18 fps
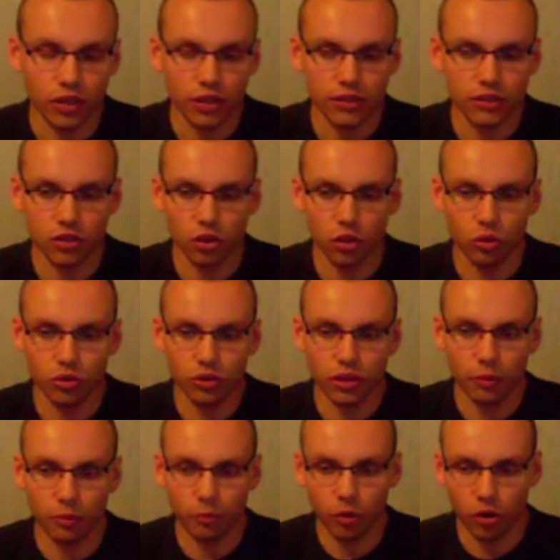
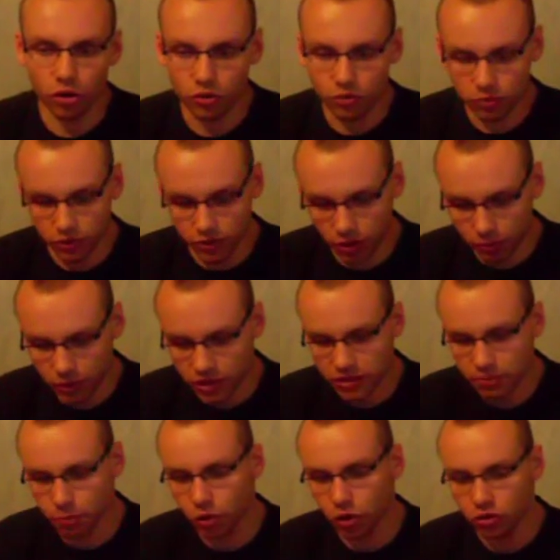So the
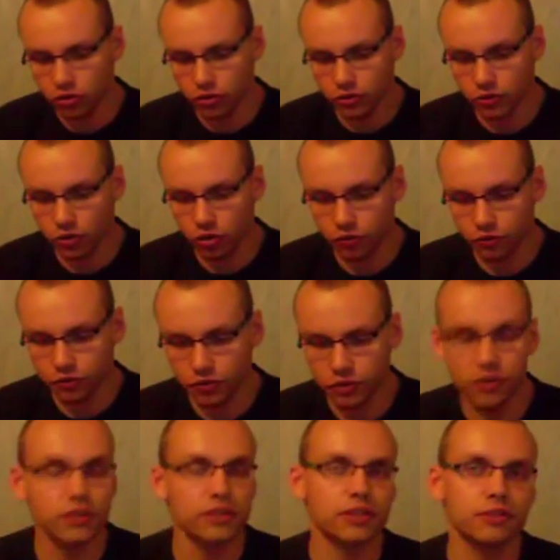biggest point of
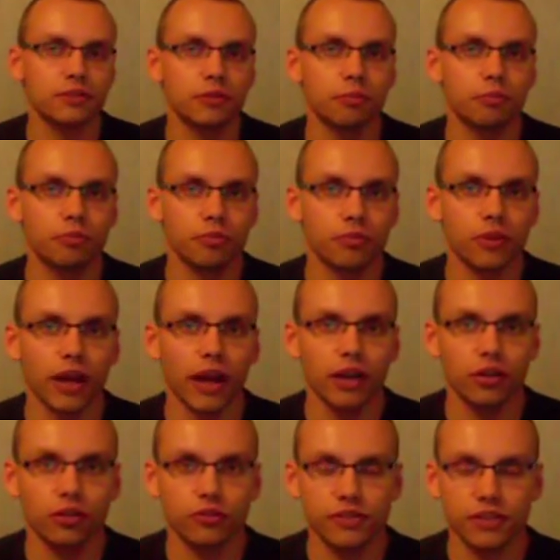this
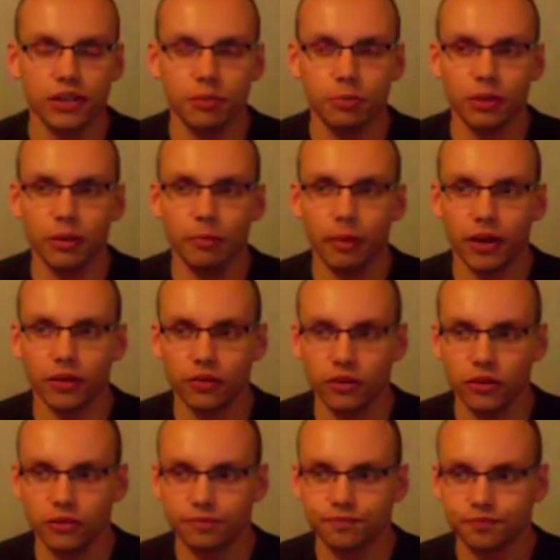kind of sleeping
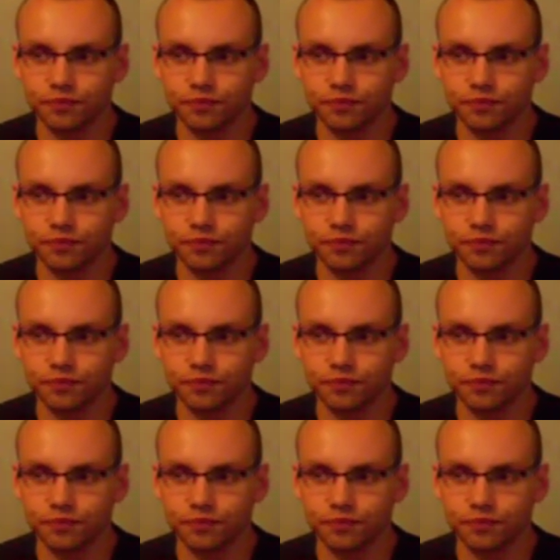pattern